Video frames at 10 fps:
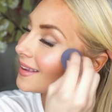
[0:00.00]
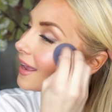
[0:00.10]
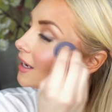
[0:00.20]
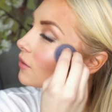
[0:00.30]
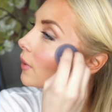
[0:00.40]

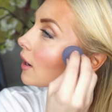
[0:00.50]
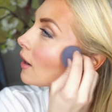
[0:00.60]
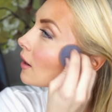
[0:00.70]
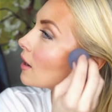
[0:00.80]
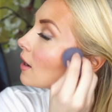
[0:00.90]

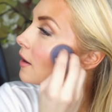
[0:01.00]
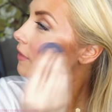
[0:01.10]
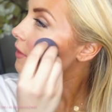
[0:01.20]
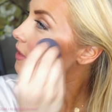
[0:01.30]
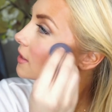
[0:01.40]
Anywhere
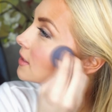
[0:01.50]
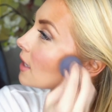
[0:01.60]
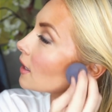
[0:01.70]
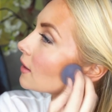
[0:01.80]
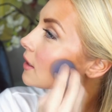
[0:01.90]
that the sun